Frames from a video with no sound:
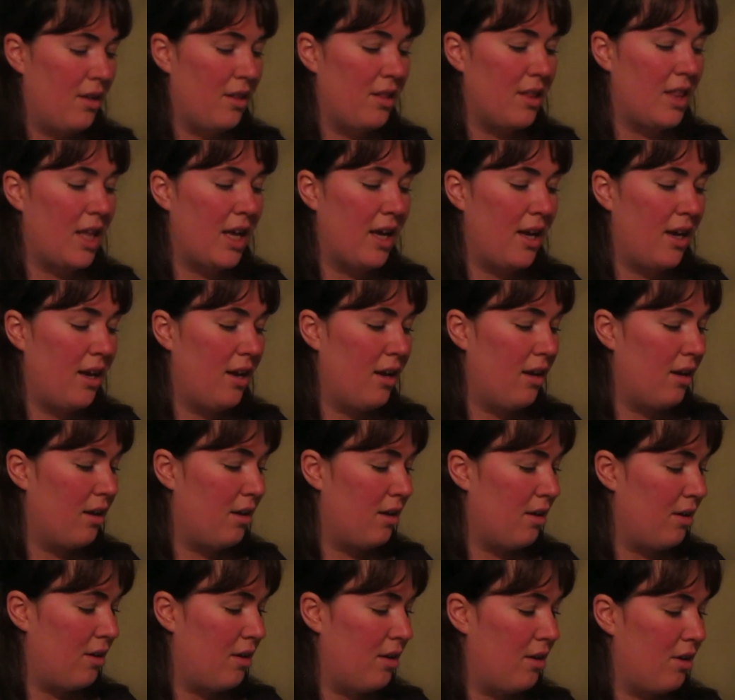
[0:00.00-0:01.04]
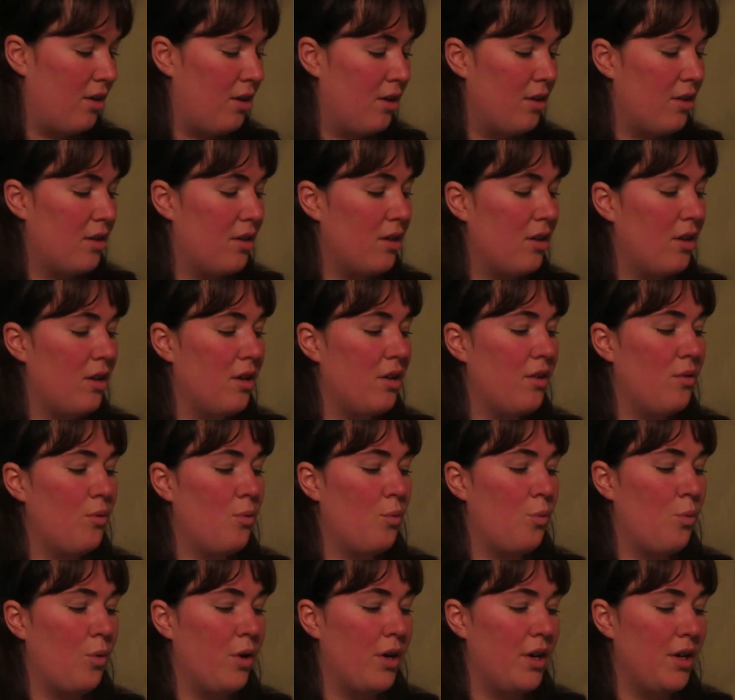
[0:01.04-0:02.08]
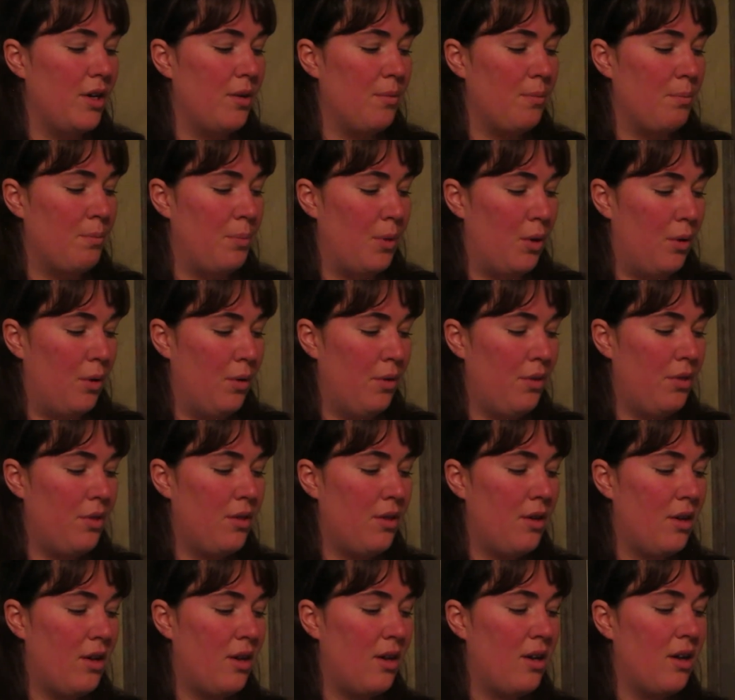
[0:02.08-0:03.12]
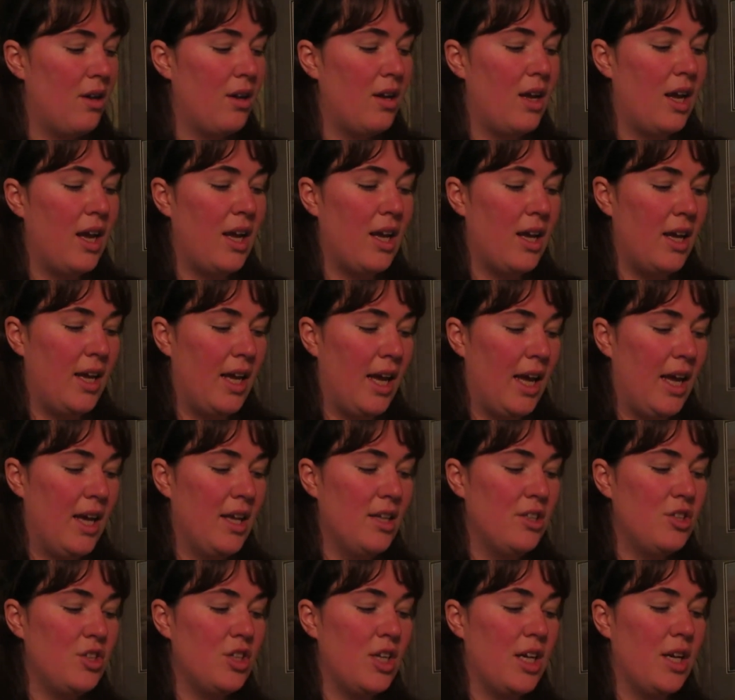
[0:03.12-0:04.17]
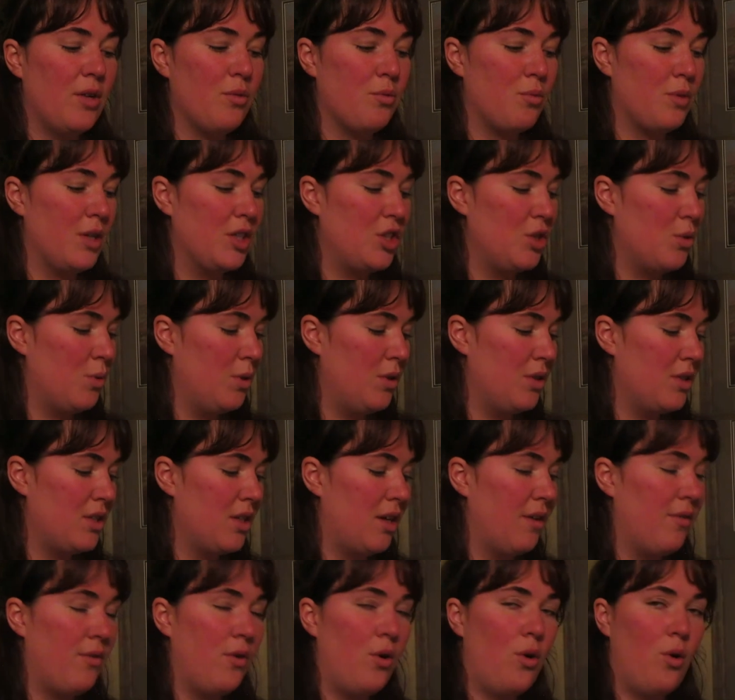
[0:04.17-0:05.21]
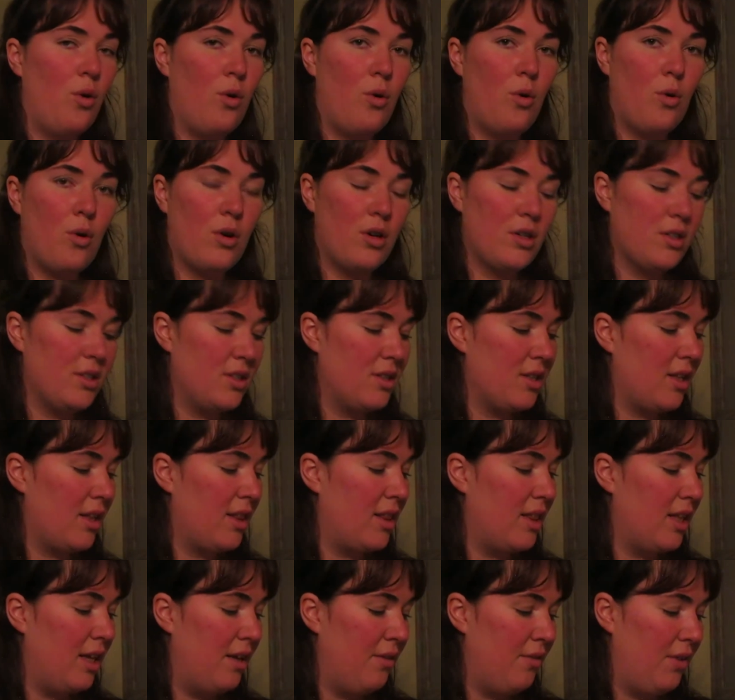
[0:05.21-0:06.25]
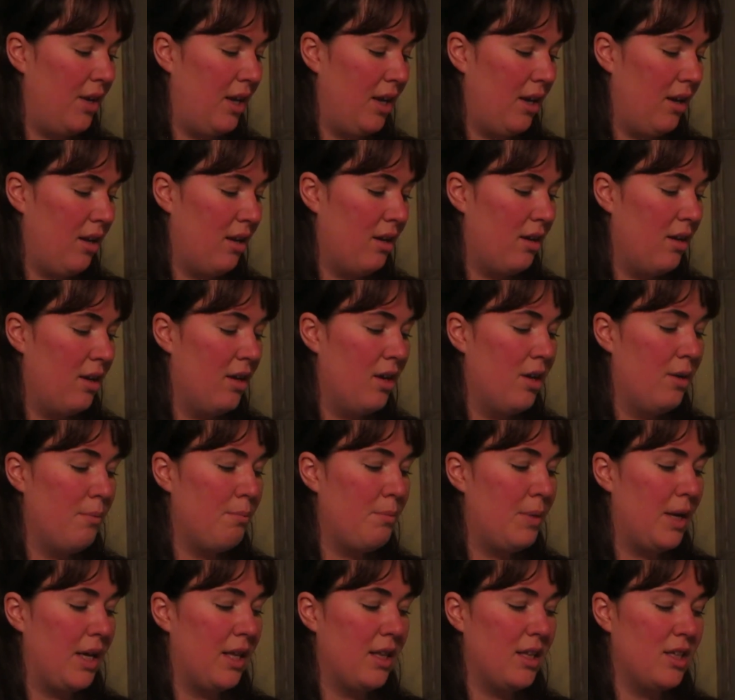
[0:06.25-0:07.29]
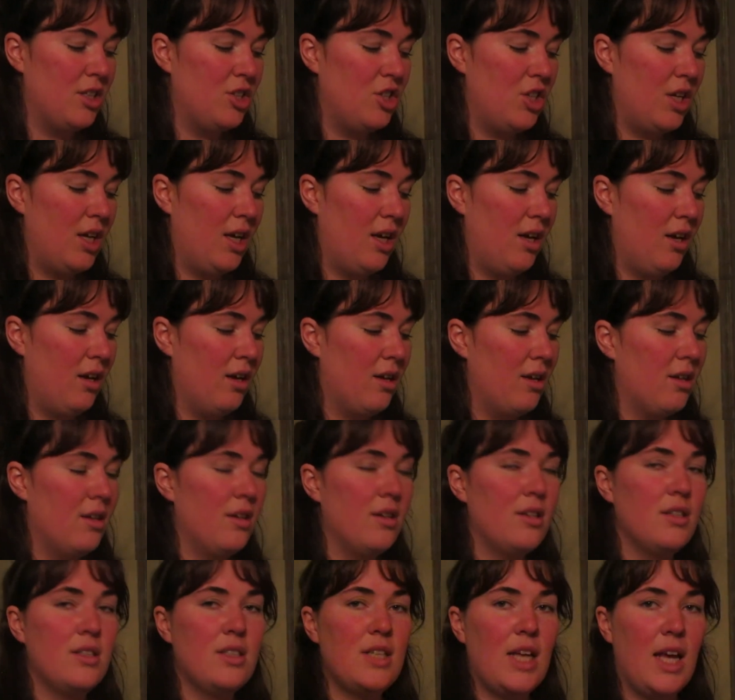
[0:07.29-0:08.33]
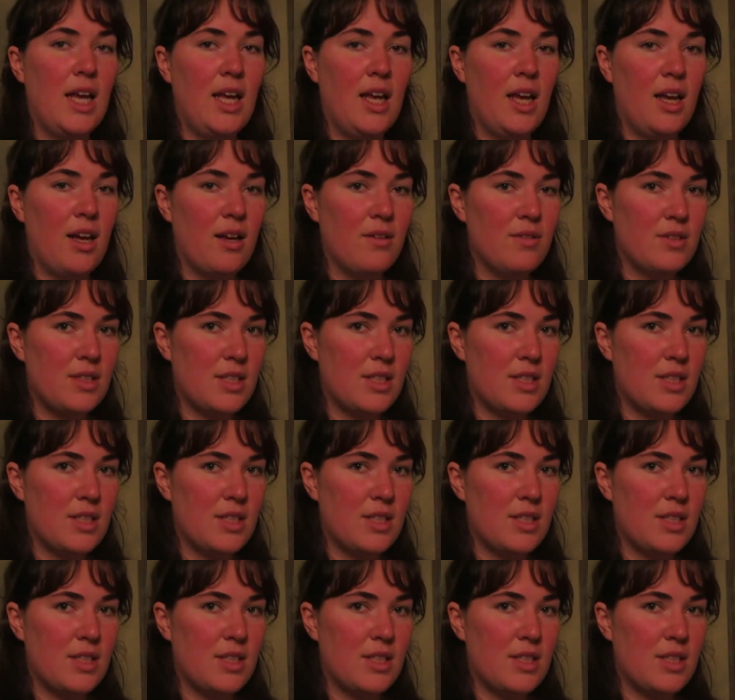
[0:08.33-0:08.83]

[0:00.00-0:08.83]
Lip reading: They would both engage in rituals of horse thieving, pillaging, taking of